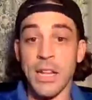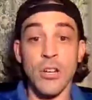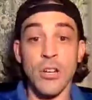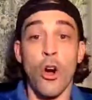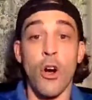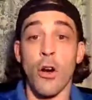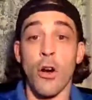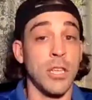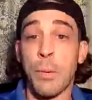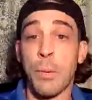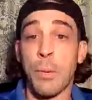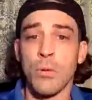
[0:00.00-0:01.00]
didn't know.
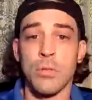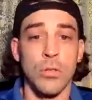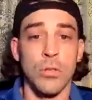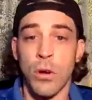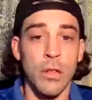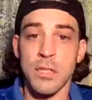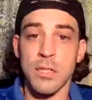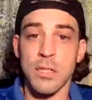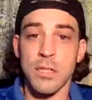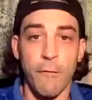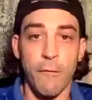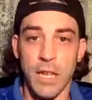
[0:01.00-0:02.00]
Some people do all this
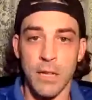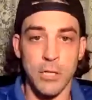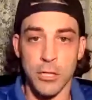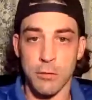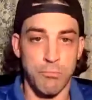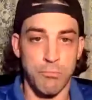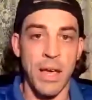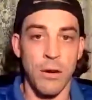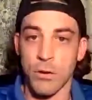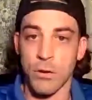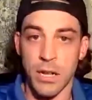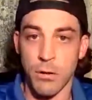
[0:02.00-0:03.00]
stuff and they just bet,
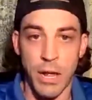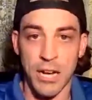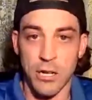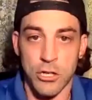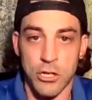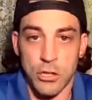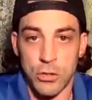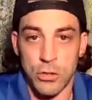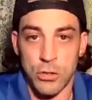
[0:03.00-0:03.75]
or they don't actually.